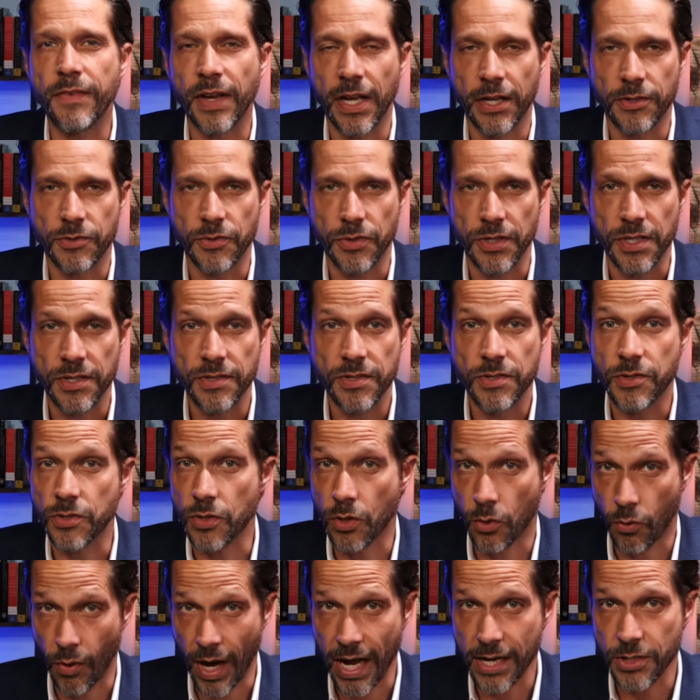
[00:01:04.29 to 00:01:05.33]
of interests
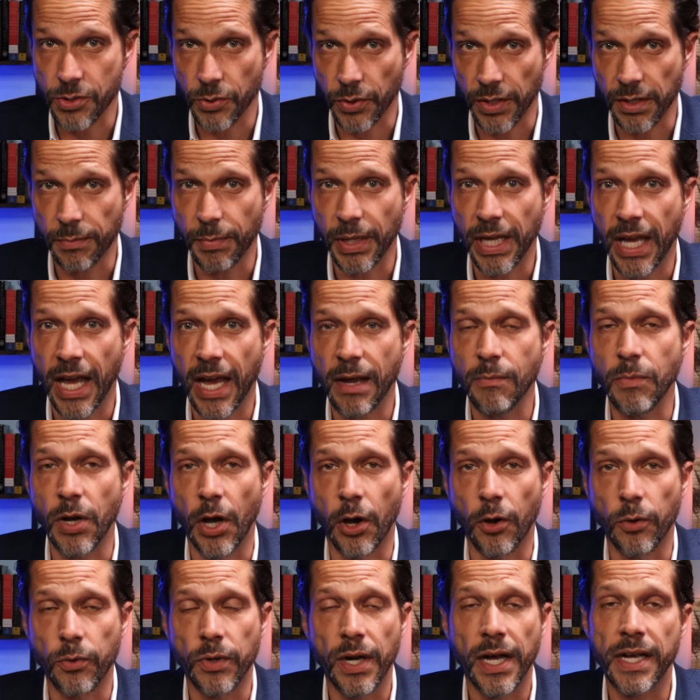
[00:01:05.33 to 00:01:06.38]
gradually became
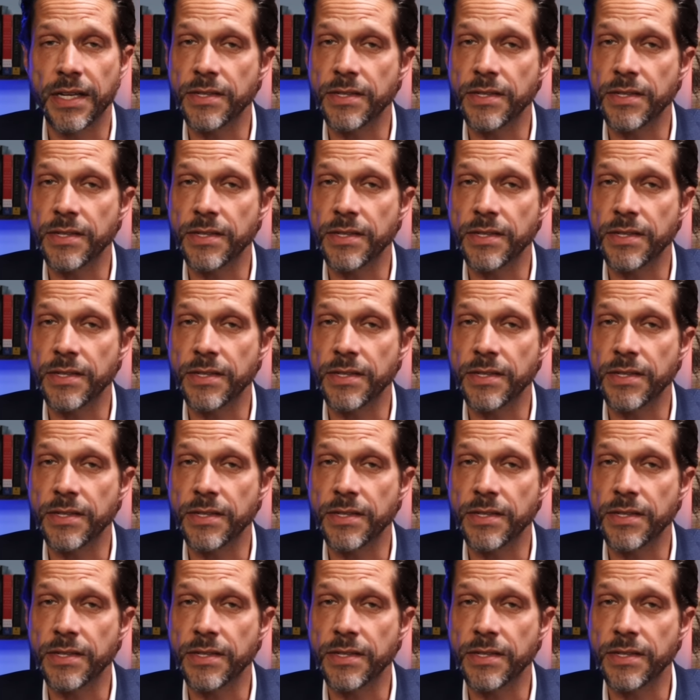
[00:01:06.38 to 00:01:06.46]
known